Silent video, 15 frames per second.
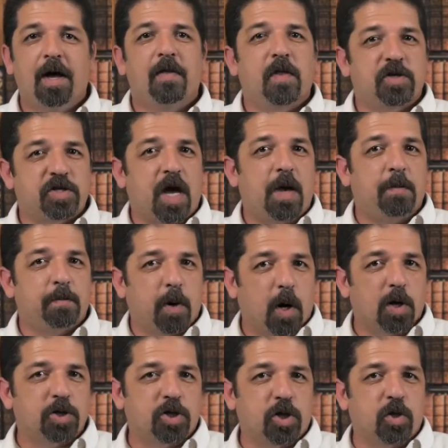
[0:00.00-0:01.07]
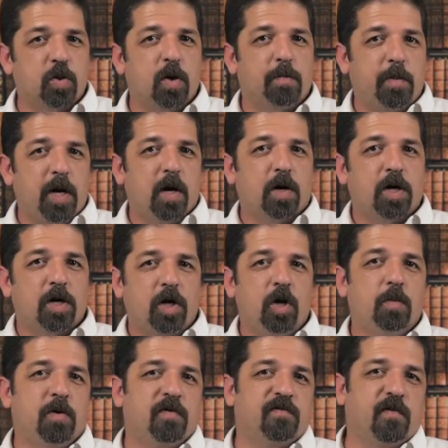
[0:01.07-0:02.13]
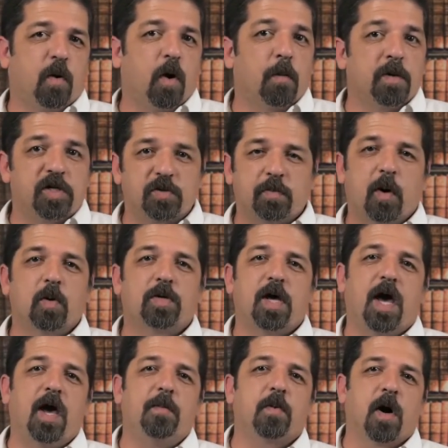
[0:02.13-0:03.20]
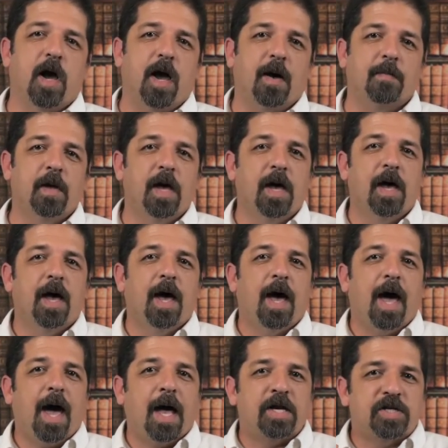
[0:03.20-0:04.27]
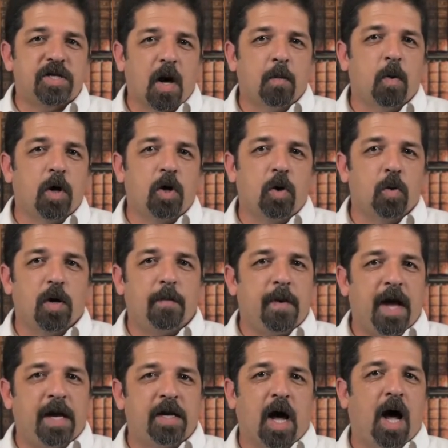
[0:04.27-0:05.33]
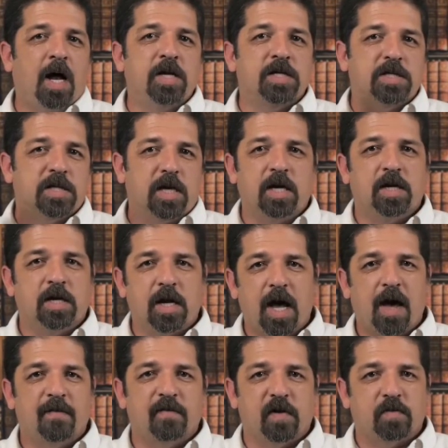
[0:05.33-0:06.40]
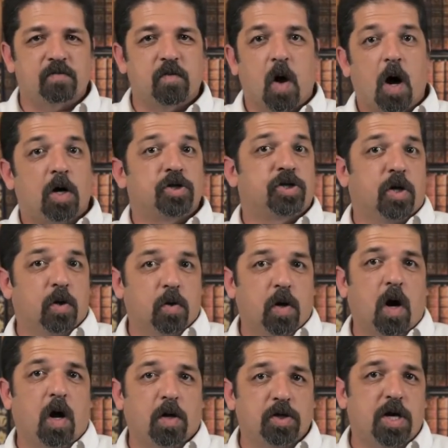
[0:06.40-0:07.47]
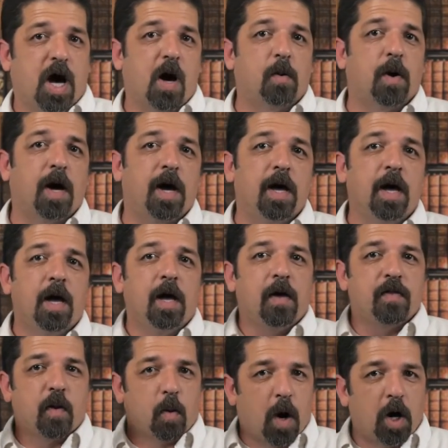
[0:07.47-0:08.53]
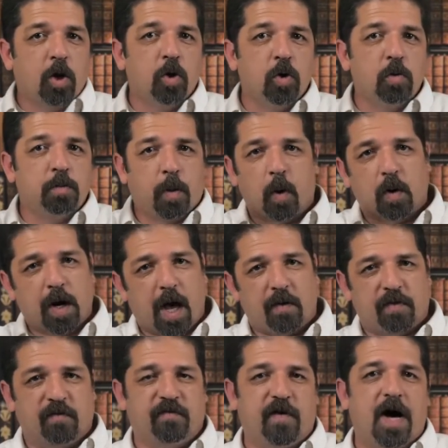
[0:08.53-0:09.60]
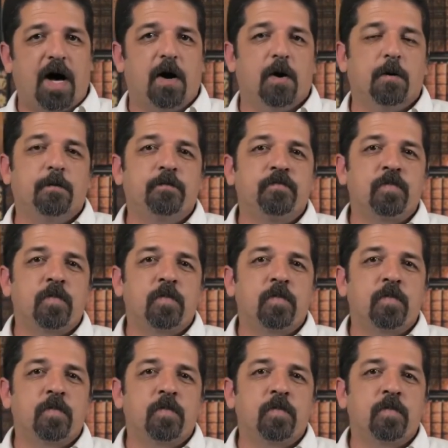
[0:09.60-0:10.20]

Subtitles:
the same person who appeared in human form and spoke to Abraham, and someone who remained unseen in heaven, also called Yahweh, the one who poured out the fire.